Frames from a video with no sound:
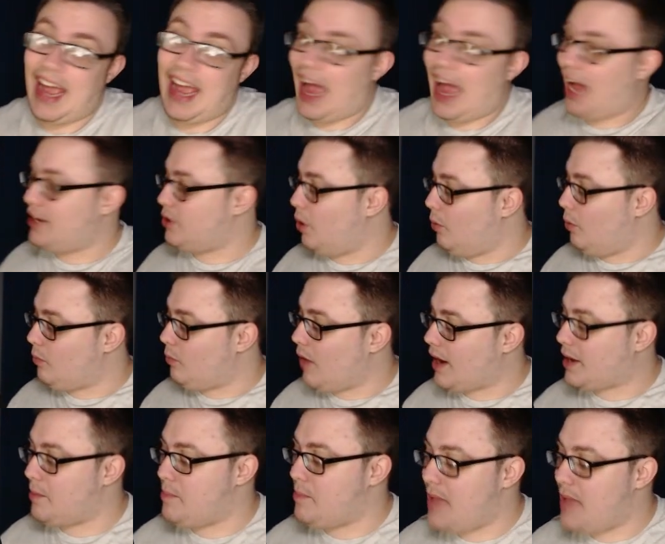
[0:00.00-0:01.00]
don't
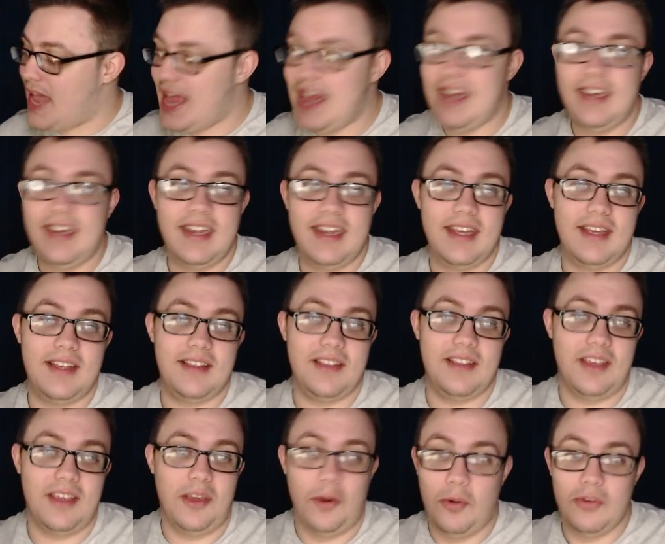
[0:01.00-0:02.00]
recommend
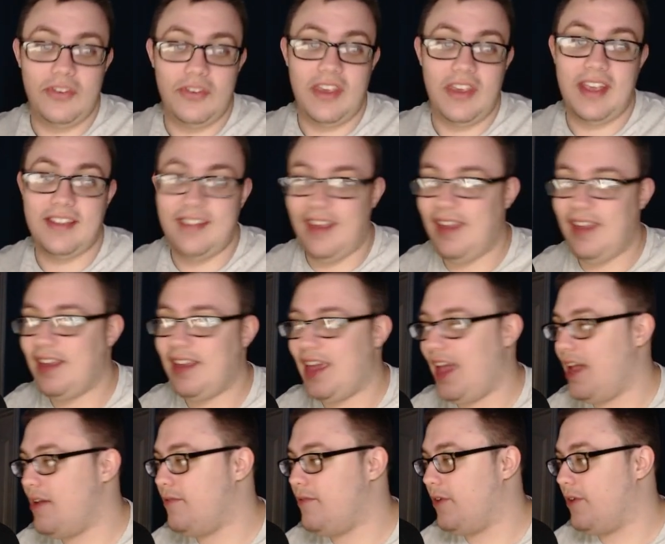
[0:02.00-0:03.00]
using
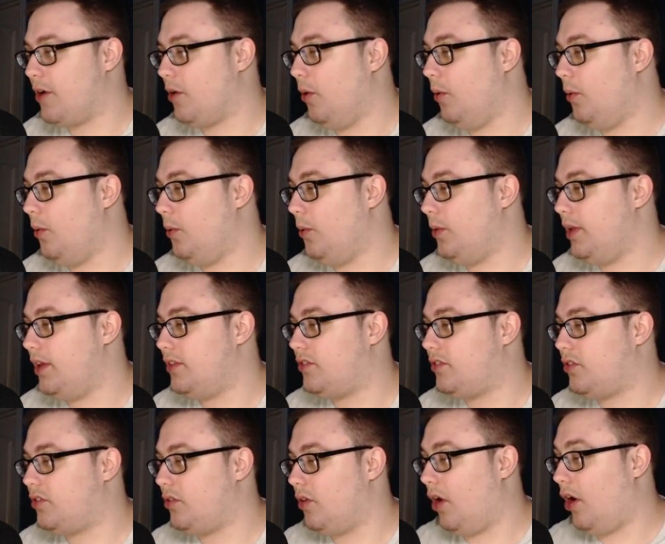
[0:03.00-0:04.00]
10k of your gold
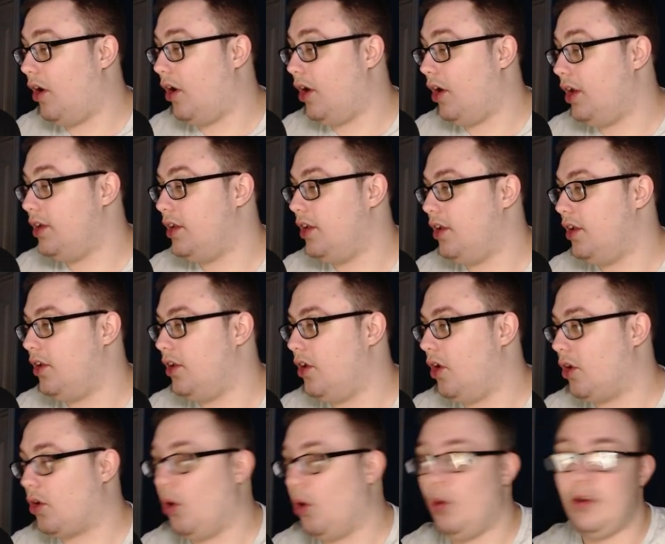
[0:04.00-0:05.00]
on
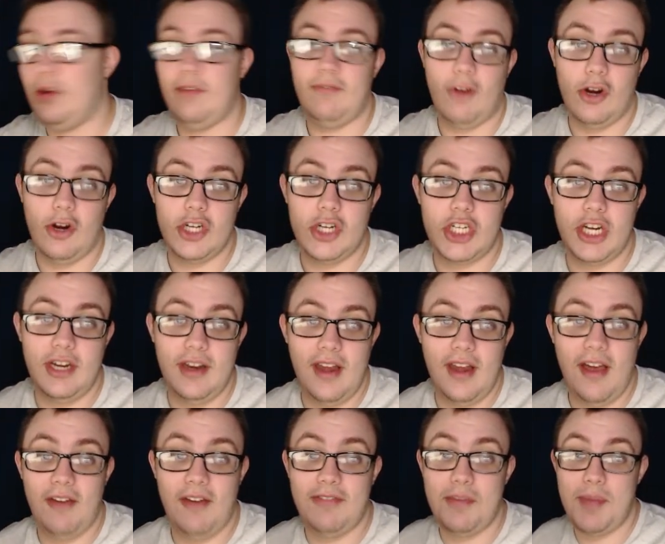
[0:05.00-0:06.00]
a golden version
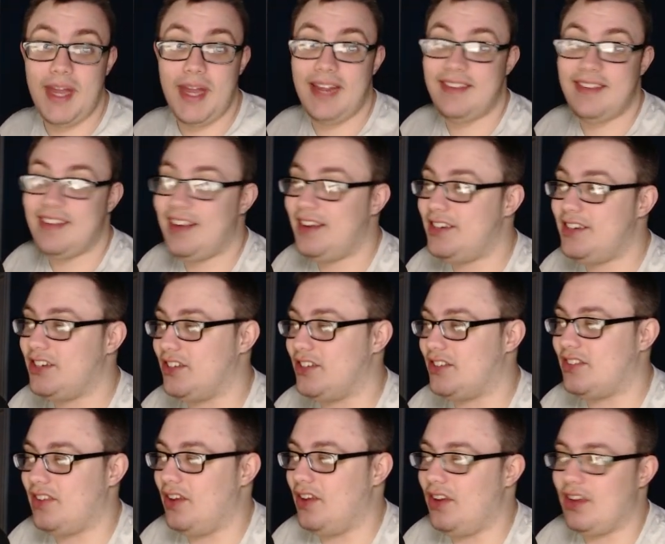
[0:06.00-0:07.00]
of the mini set,
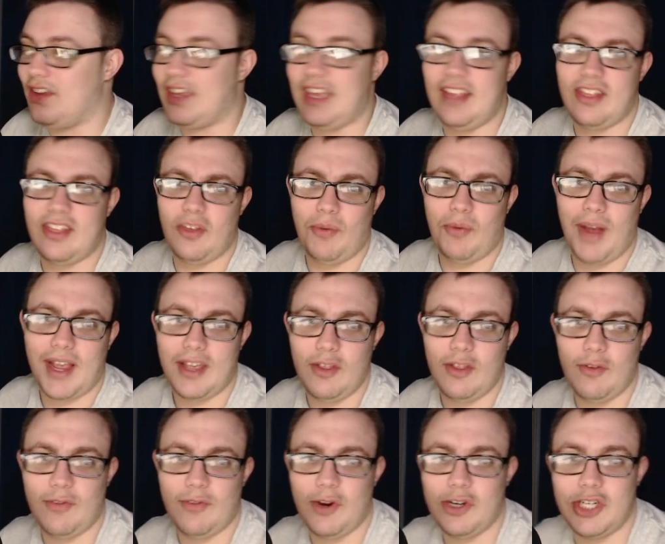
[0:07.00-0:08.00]
just to get the
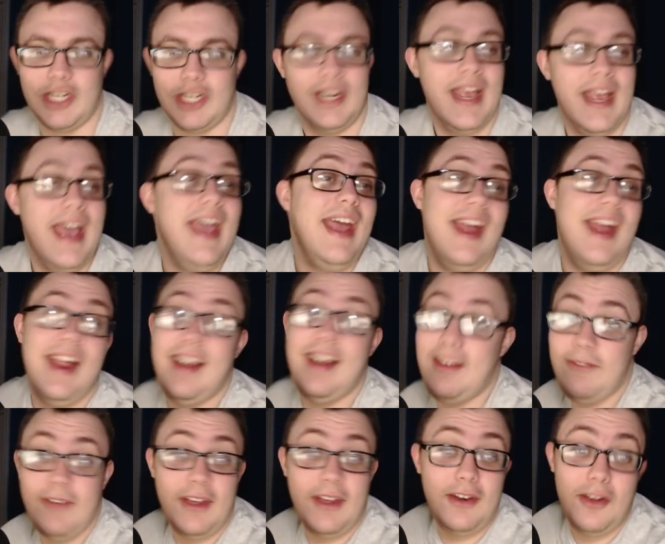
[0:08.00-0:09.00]
regular version. And
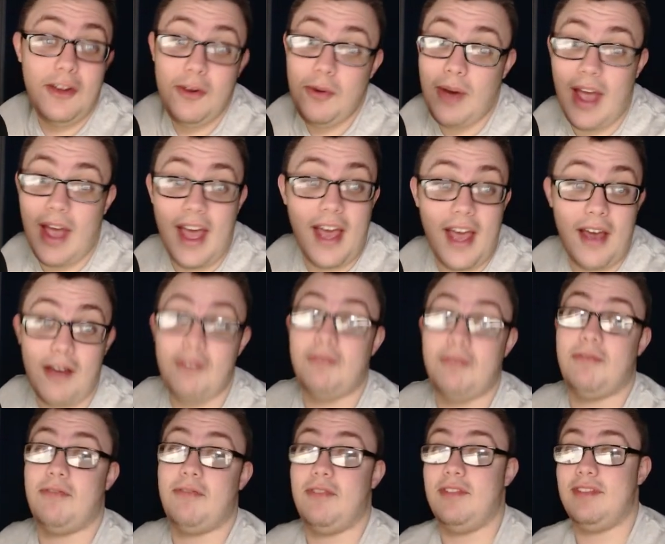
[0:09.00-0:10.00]
if you do
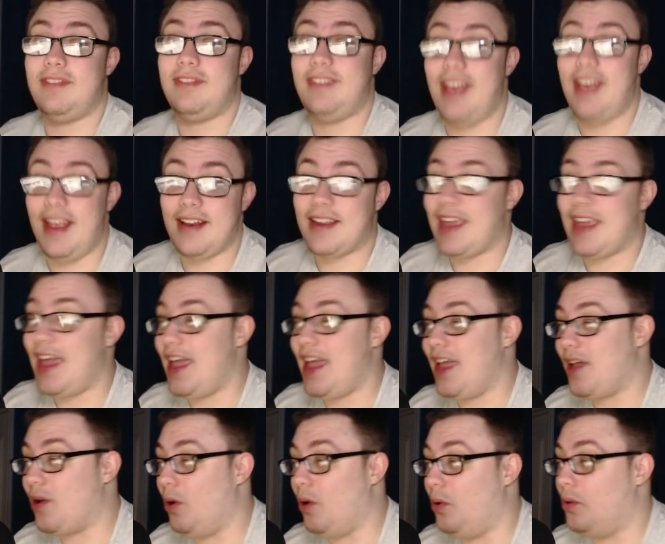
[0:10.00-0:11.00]
have
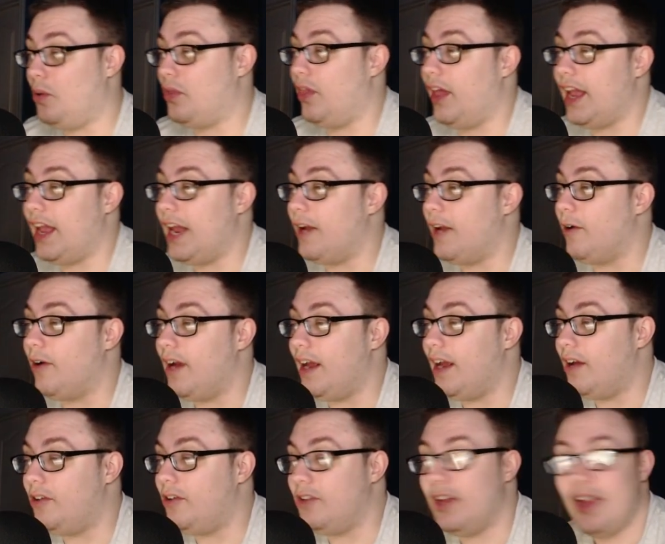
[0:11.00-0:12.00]
10k gold laying
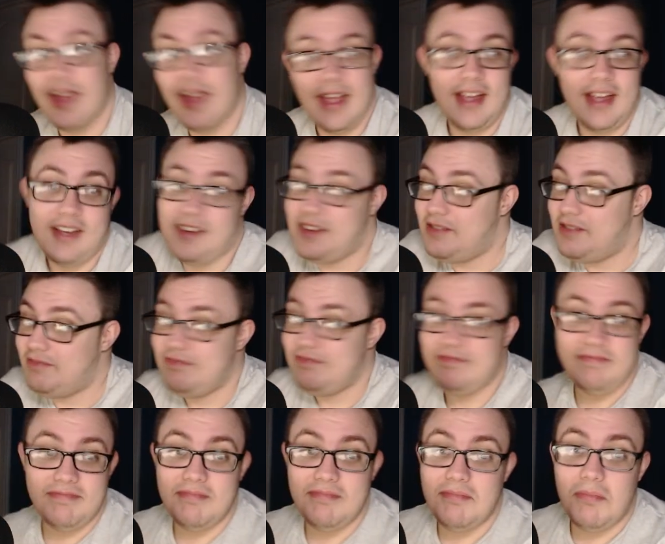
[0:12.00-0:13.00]
around,
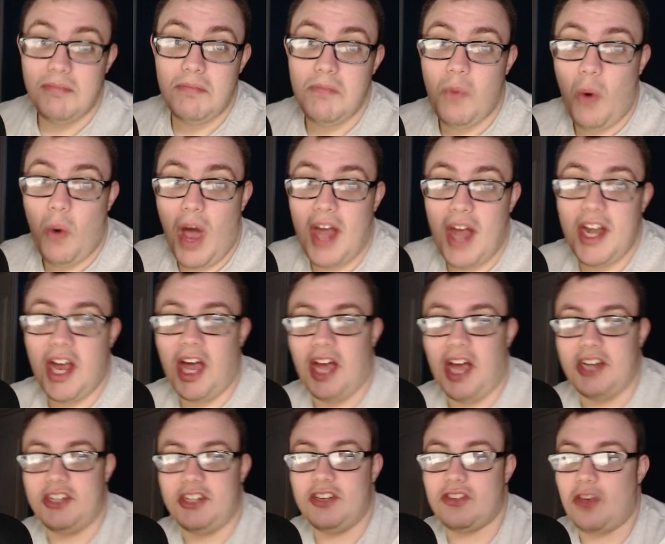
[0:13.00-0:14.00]
why
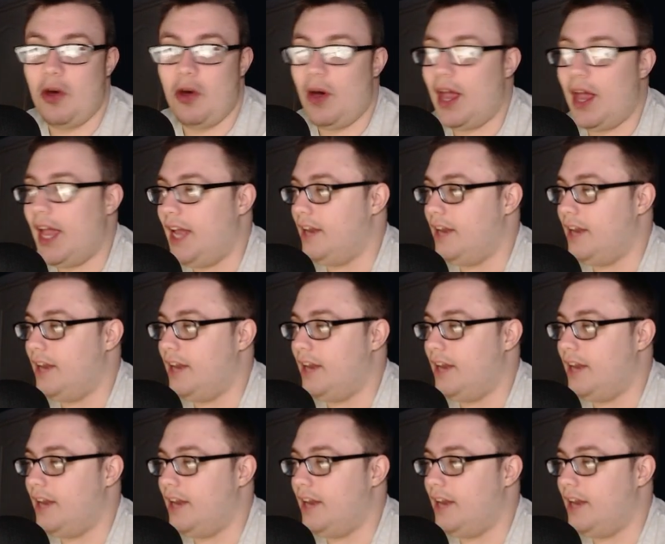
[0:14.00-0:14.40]
not just go ahead